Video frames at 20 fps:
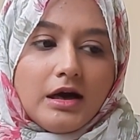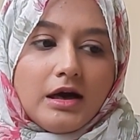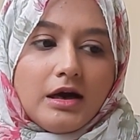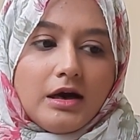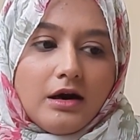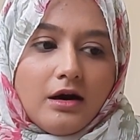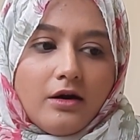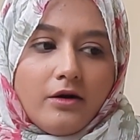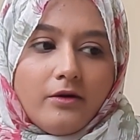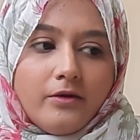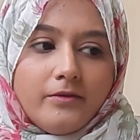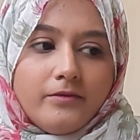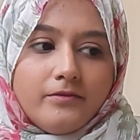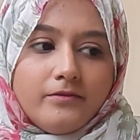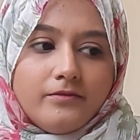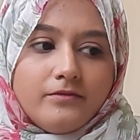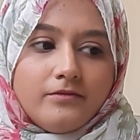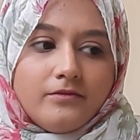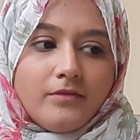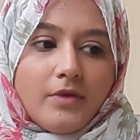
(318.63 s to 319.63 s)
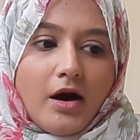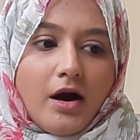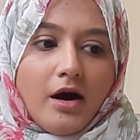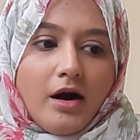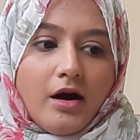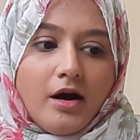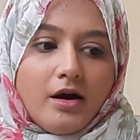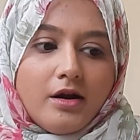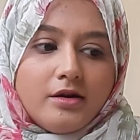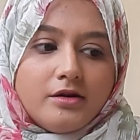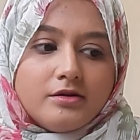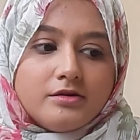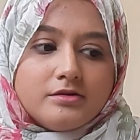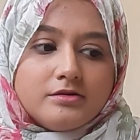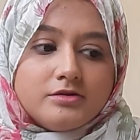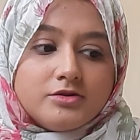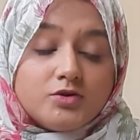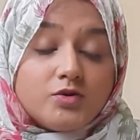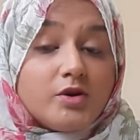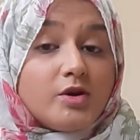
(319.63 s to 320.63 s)
are
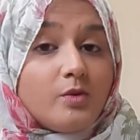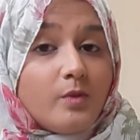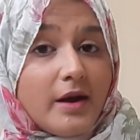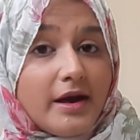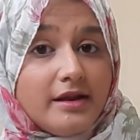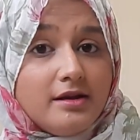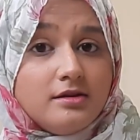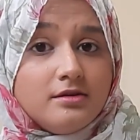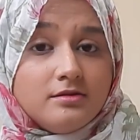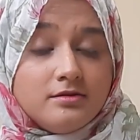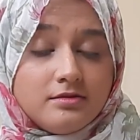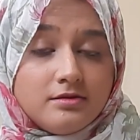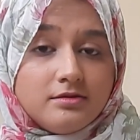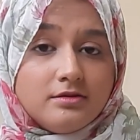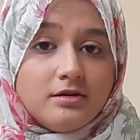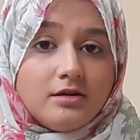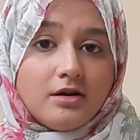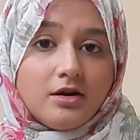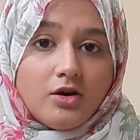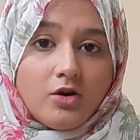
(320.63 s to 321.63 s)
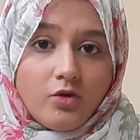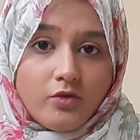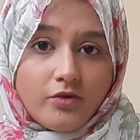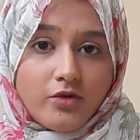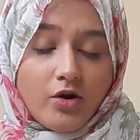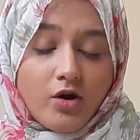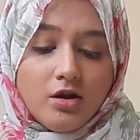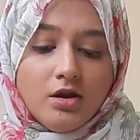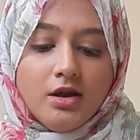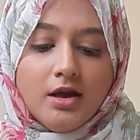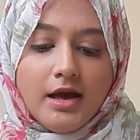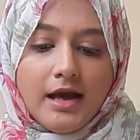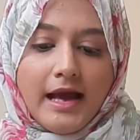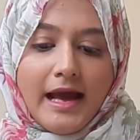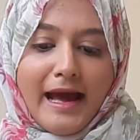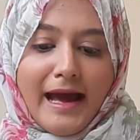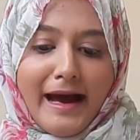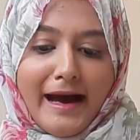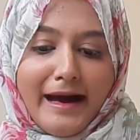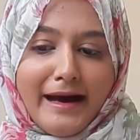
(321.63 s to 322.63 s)
doing well overall.
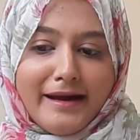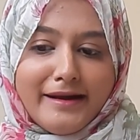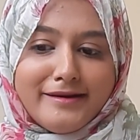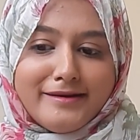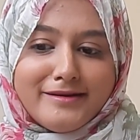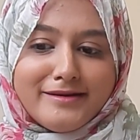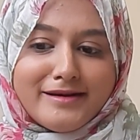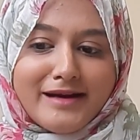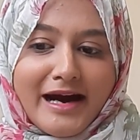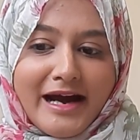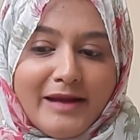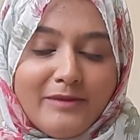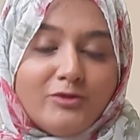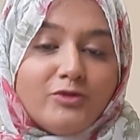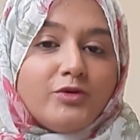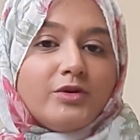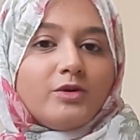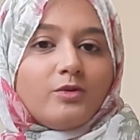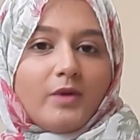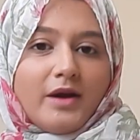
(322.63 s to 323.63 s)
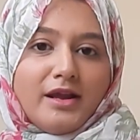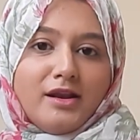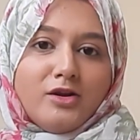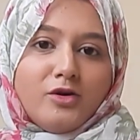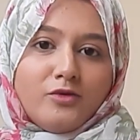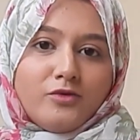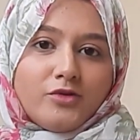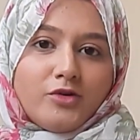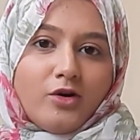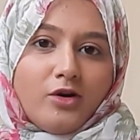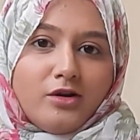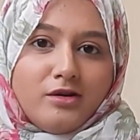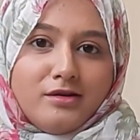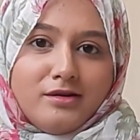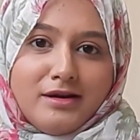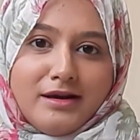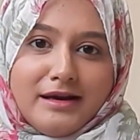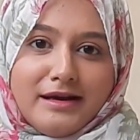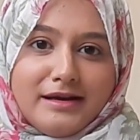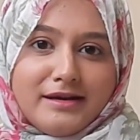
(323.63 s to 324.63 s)
And I'm doing well overall,
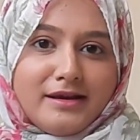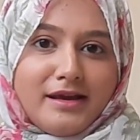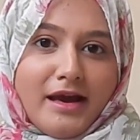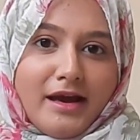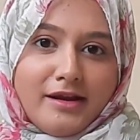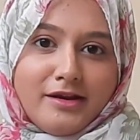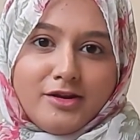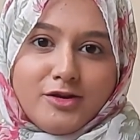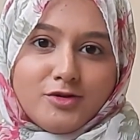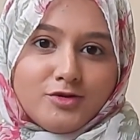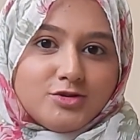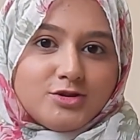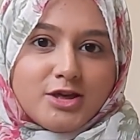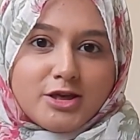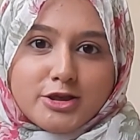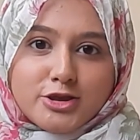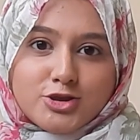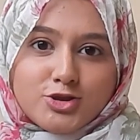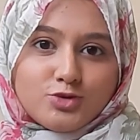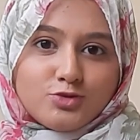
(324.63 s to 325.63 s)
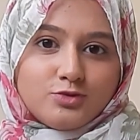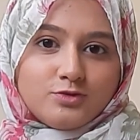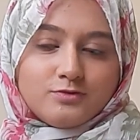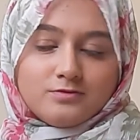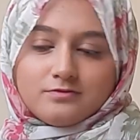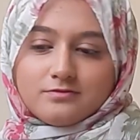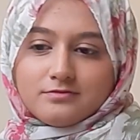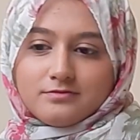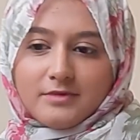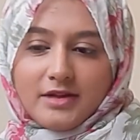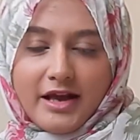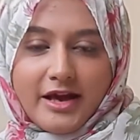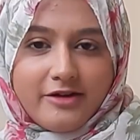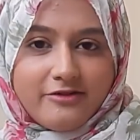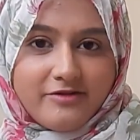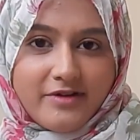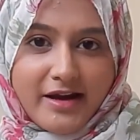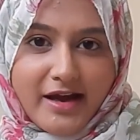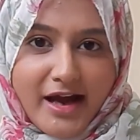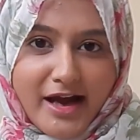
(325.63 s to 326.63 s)
again, you know, just to
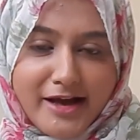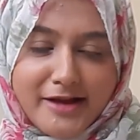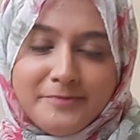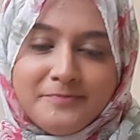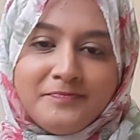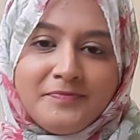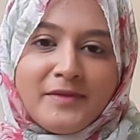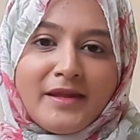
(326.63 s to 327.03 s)
FYI.